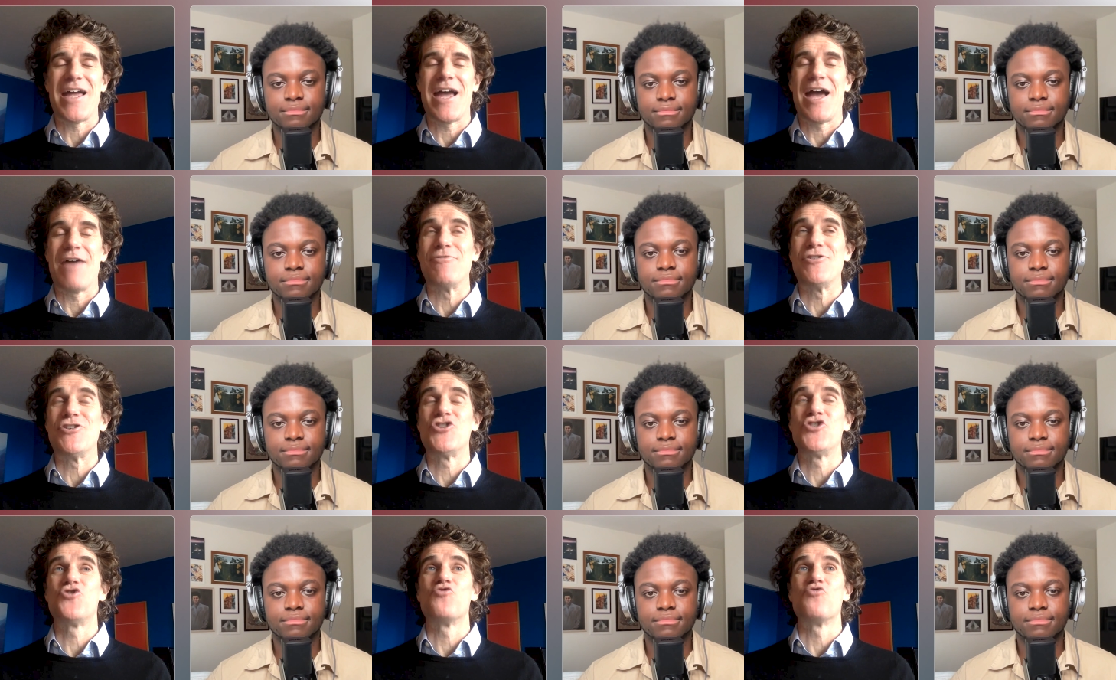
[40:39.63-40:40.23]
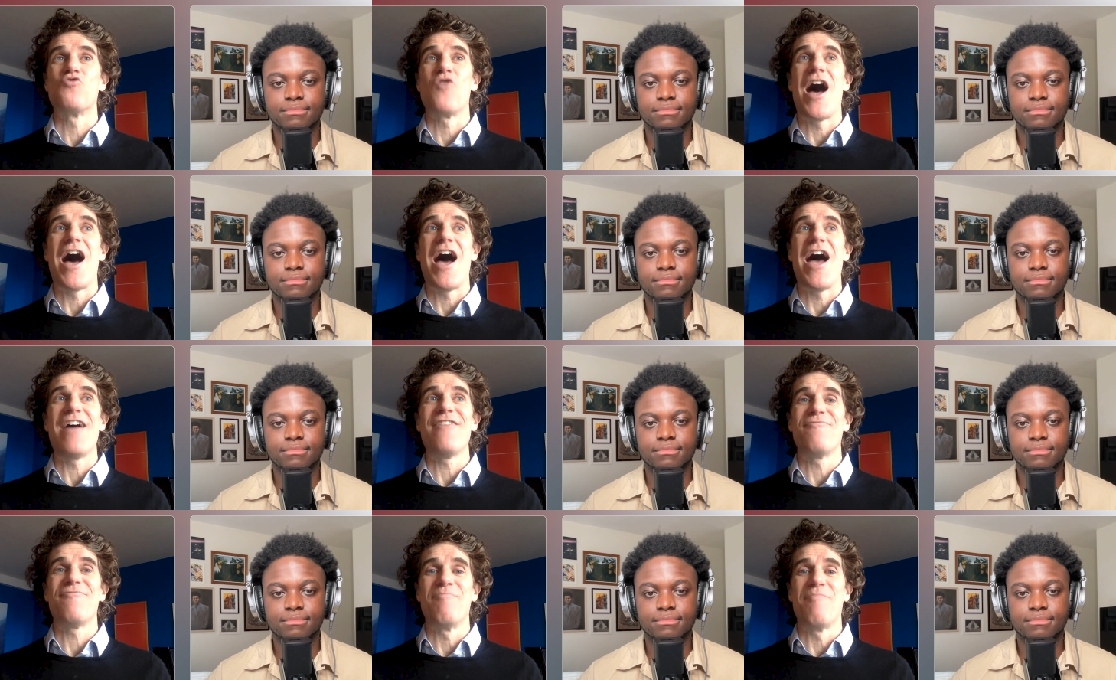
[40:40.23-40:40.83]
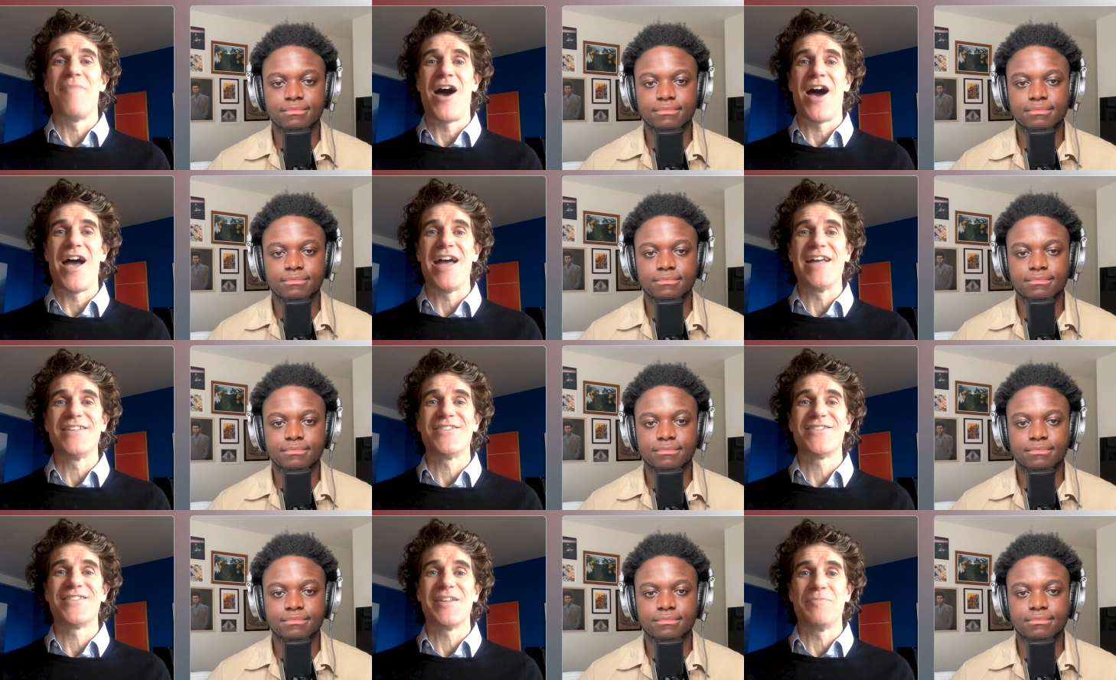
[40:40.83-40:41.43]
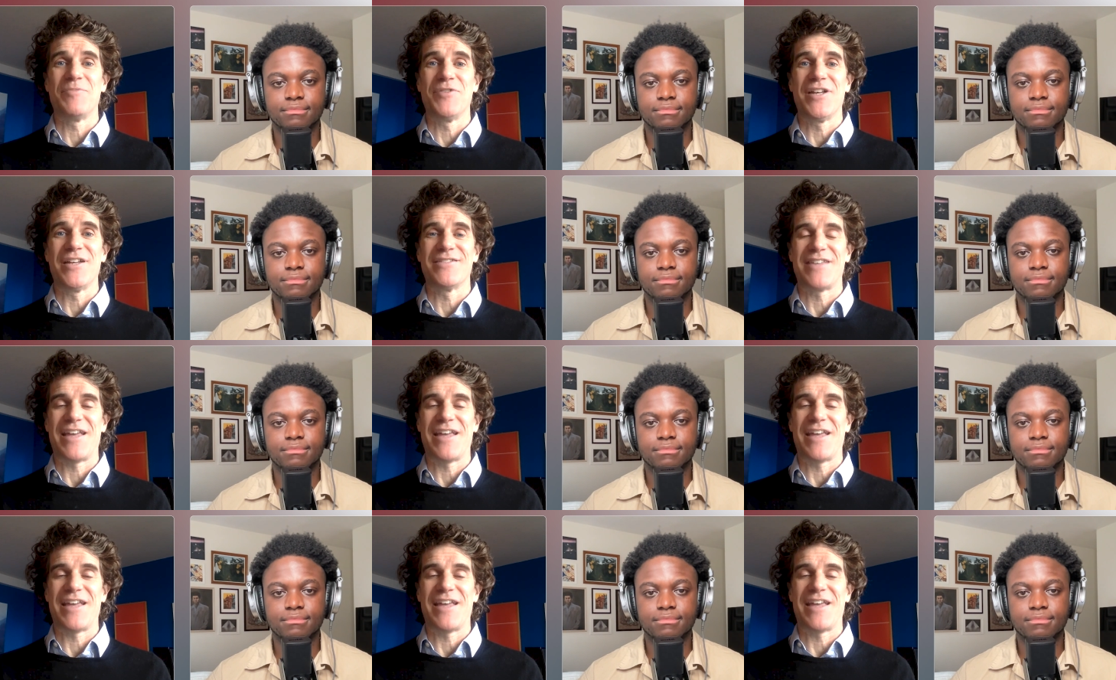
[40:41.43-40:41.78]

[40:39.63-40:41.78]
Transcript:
Speaker 1: I would drive my siblings.